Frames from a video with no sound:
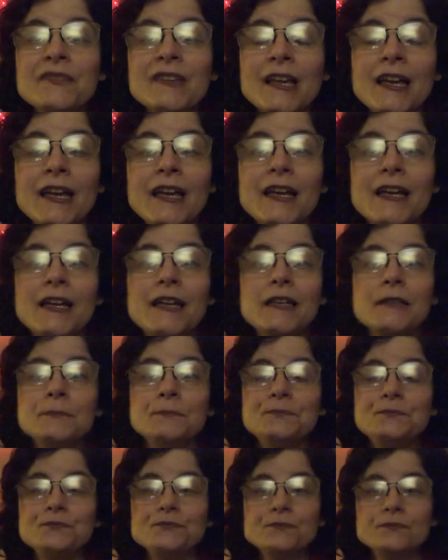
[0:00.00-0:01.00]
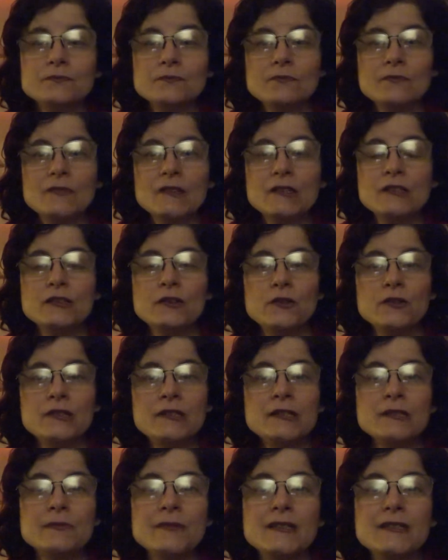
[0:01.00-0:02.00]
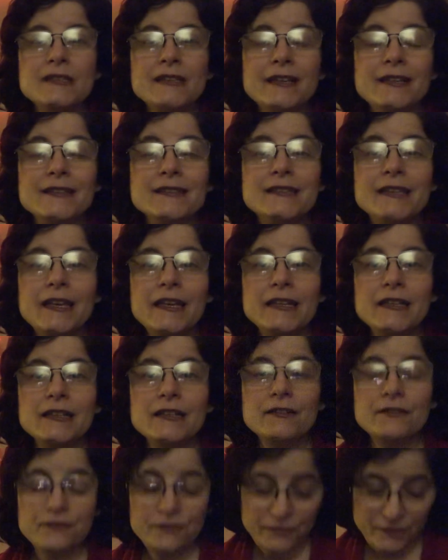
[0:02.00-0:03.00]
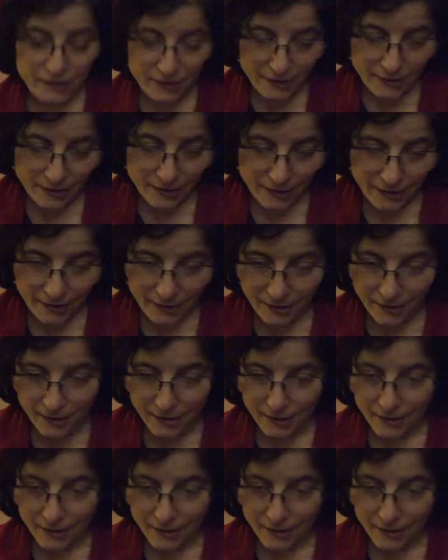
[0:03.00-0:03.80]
So this is my second day of the